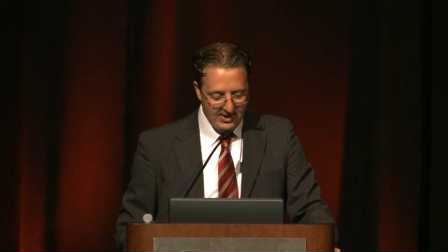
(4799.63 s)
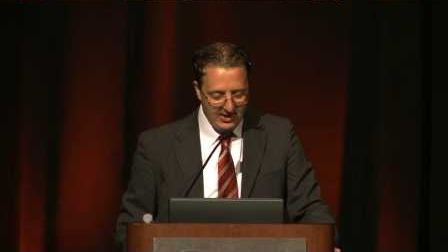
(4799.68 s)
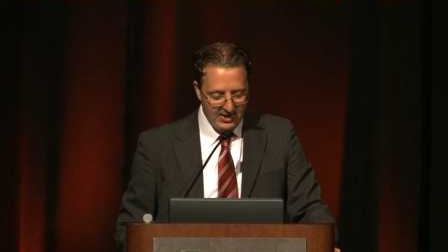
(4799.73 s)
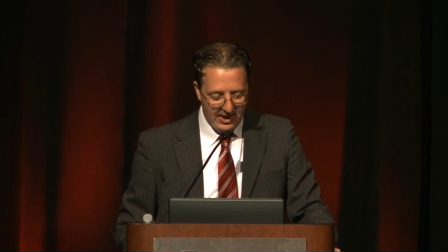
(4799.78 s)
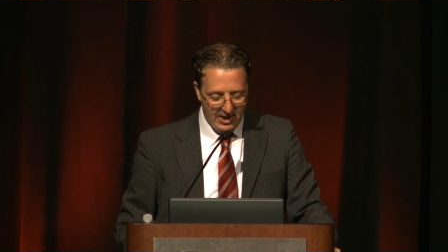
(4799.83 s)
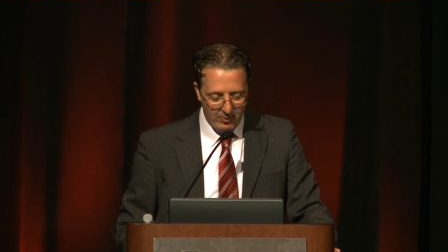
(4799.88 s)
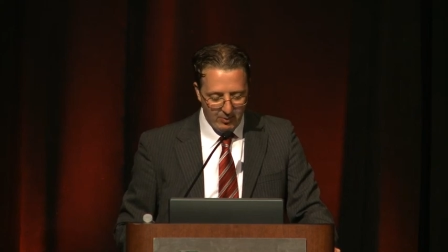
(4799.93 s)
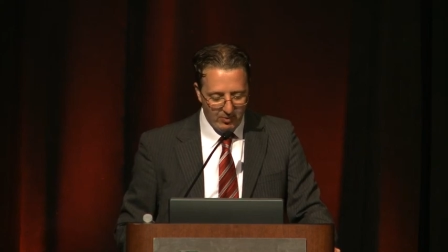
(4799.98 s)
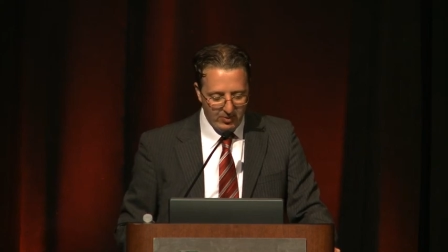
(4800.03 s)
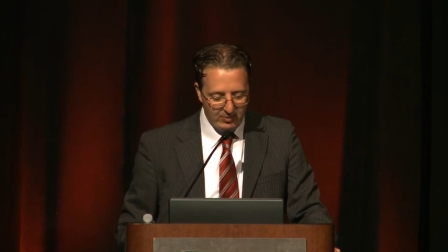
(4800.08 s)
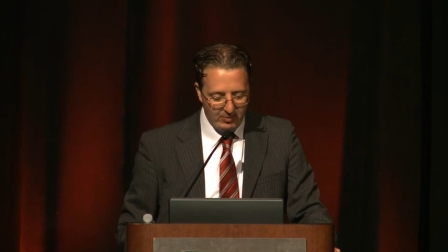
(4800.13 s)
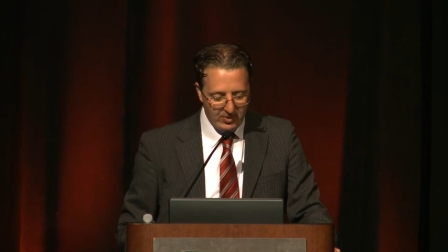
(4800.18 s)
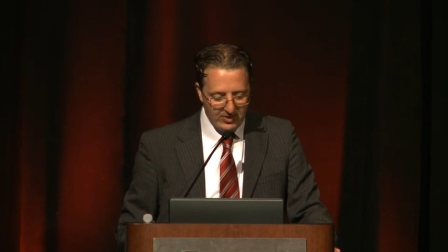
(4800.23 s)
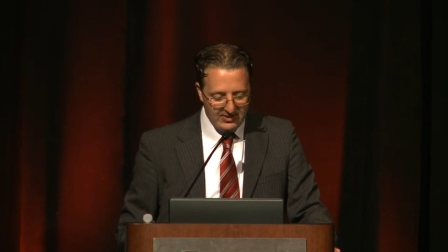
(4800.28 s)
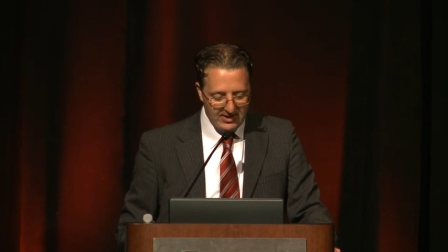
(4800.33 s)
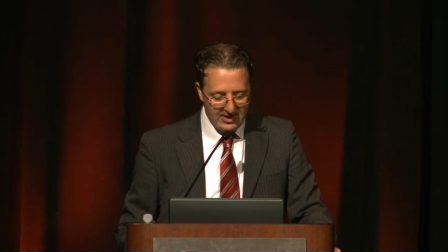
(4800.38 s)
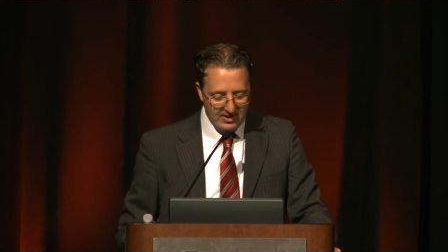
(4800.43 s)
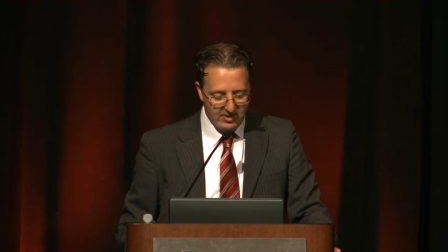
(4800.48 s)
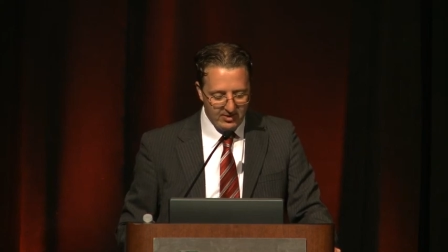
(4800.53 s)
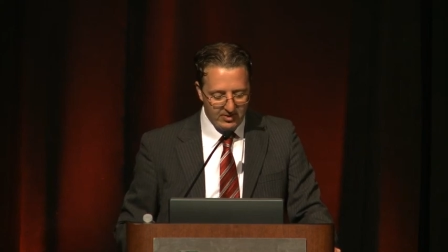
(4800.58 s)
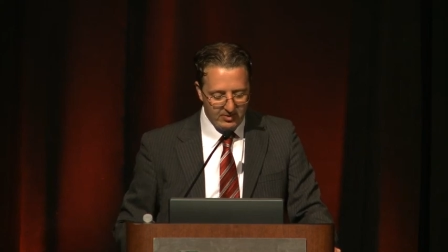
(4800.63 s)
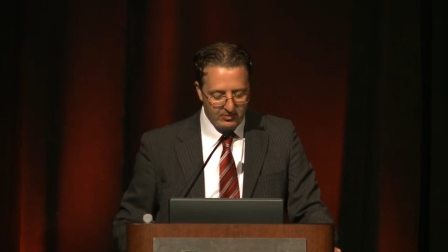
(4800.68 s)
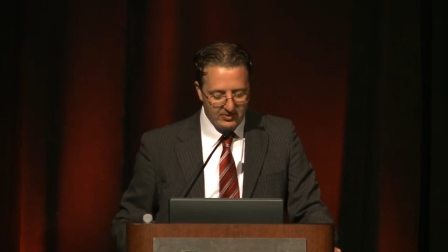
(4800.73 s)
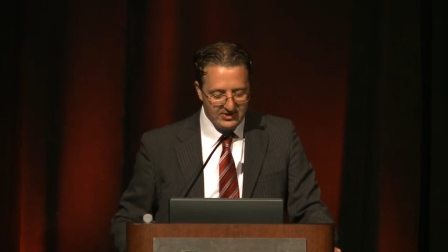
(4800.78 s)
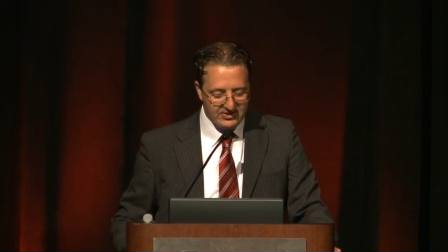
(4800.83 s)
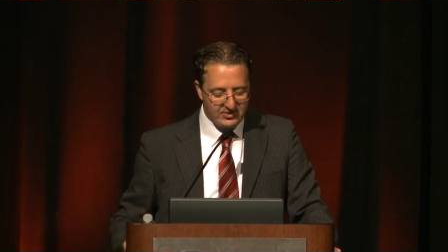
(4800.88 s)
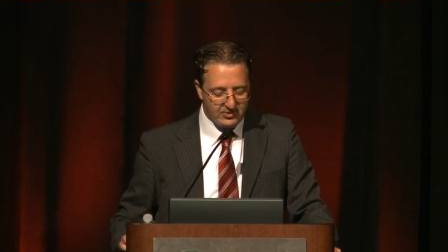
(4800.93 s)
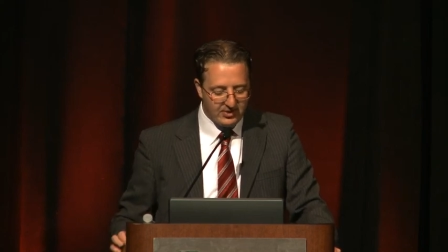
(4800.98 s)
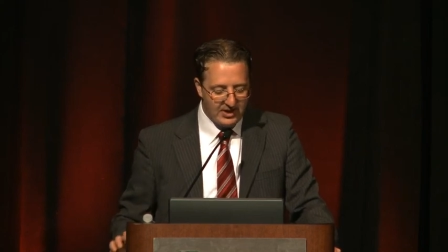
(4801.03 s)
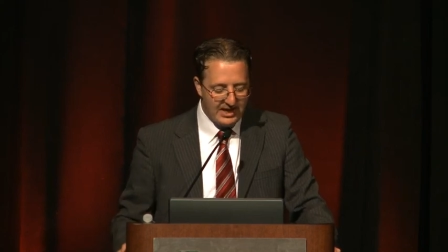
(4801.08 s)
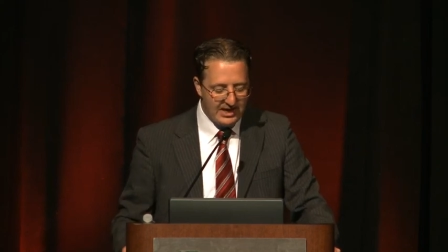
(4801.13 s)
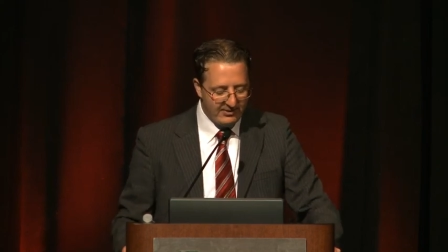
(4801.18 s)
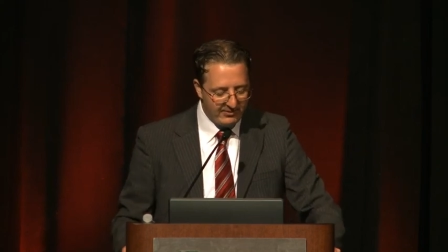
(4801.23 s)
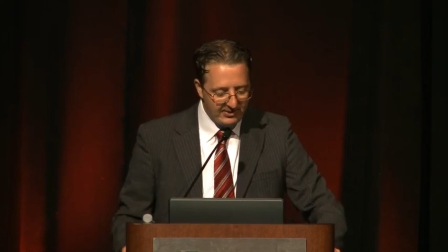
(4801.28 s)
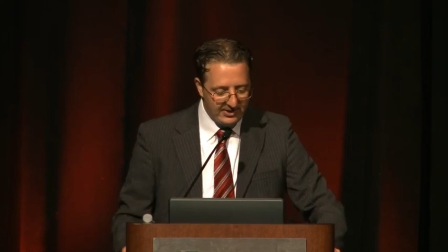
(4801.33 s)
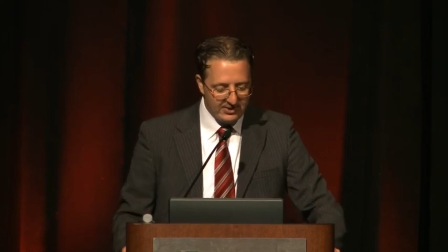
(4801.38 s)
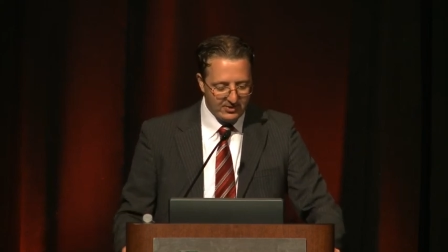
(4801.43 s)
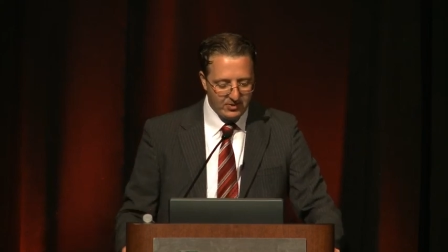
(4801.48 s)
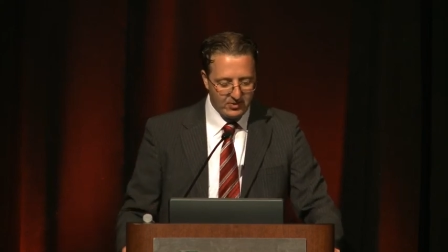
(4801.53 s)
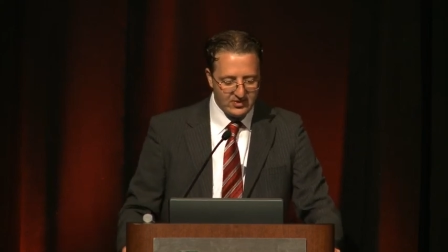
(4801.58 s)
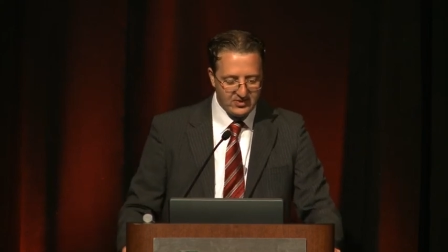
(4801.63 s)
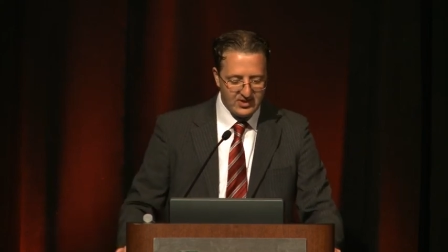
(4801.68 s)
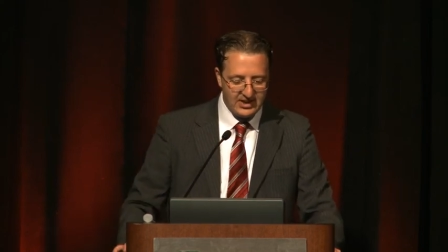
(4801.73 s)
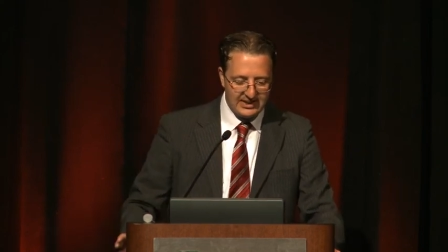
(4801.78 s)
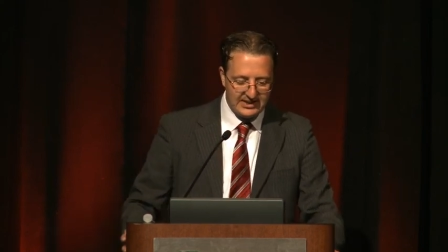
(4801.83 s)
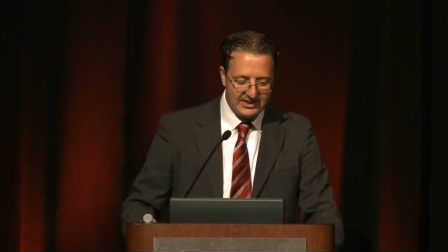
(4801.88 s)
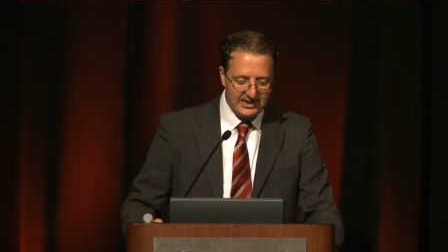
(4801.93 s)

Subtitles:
And when we put that on a risk graph, it looks like